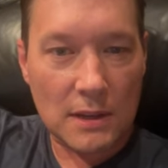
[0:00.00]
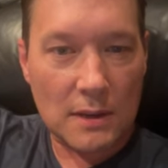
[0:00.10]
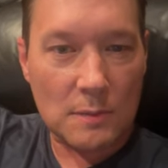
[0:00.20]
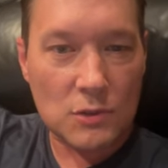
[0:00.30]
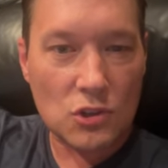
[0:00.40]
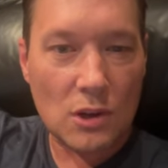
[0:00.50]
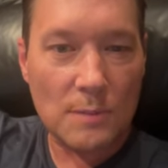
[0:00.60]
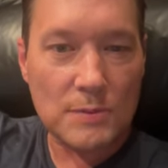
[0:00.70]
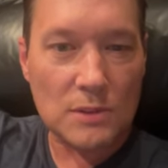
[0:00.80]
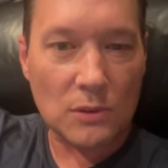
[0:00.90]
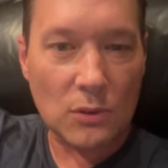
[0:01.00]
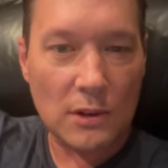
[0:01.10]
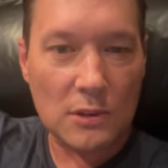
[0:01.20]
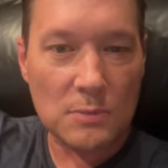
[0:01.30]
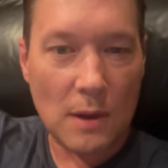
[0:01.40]
Um, Trump's
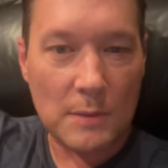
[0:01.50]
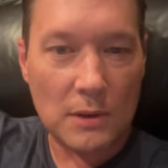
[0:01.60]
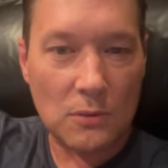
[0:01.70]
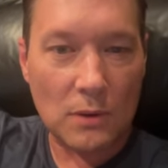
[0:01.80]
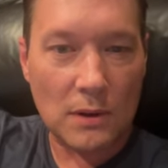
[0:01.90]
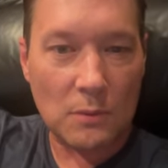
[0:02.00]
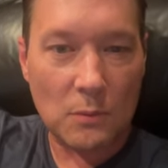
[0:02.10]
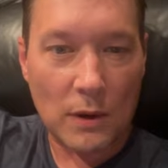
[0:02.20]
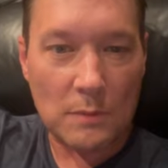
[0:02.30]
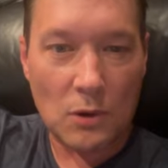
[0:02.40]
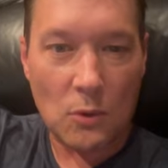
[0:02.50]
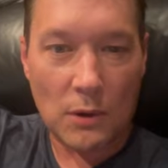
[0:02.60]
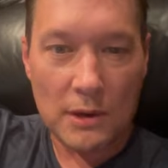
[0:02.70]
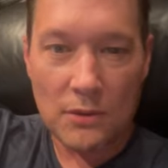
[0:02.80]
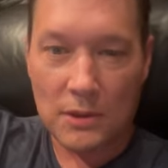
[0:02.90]
lawyers probably don't want him, want him
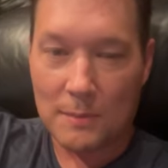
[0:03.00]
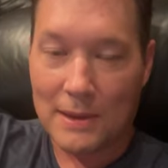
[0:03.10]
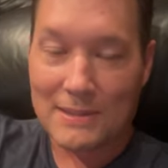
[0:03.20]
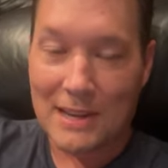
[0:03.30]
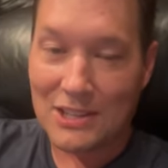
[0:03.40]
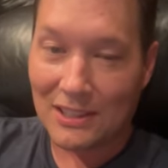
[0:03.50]
nowhere near the debate stage.